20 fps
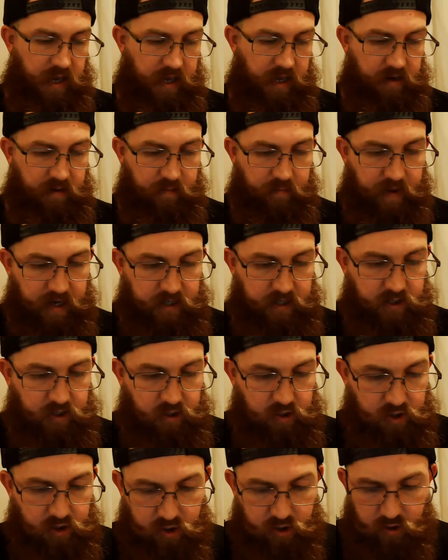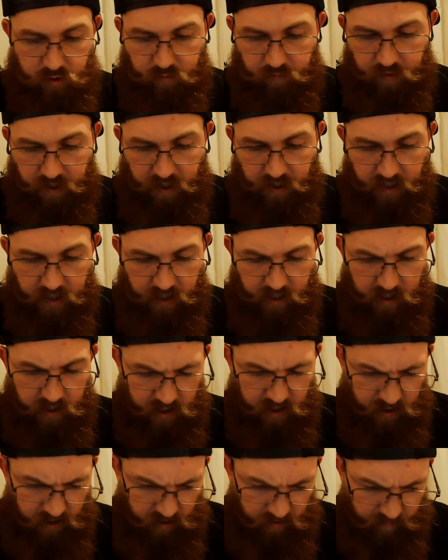It measures to
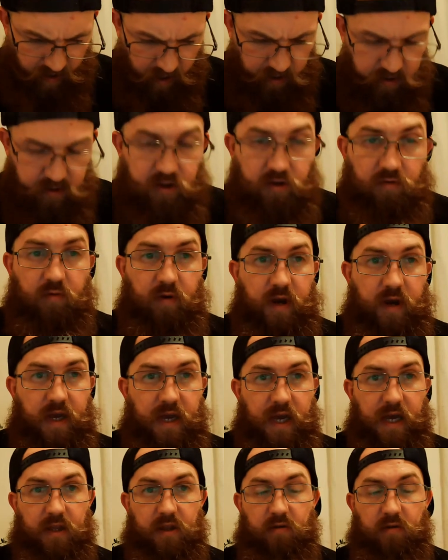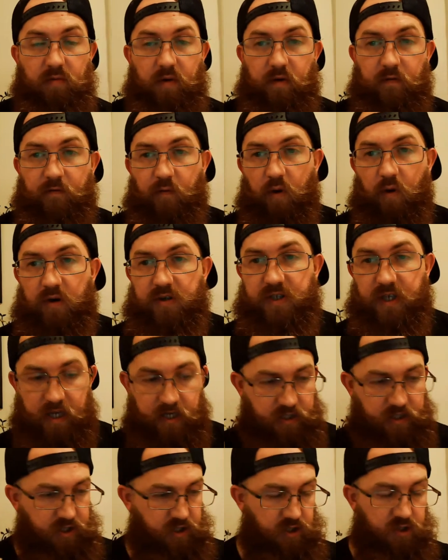be about 3 3/4
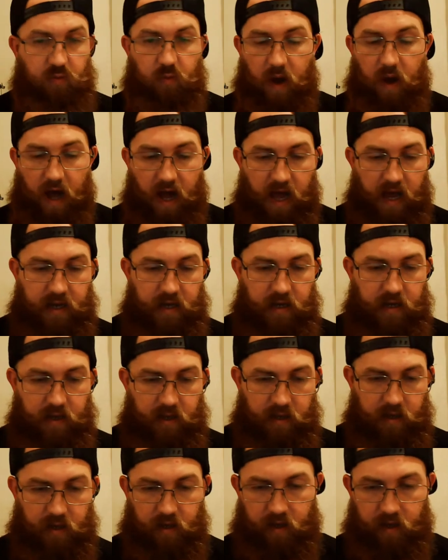inches wide,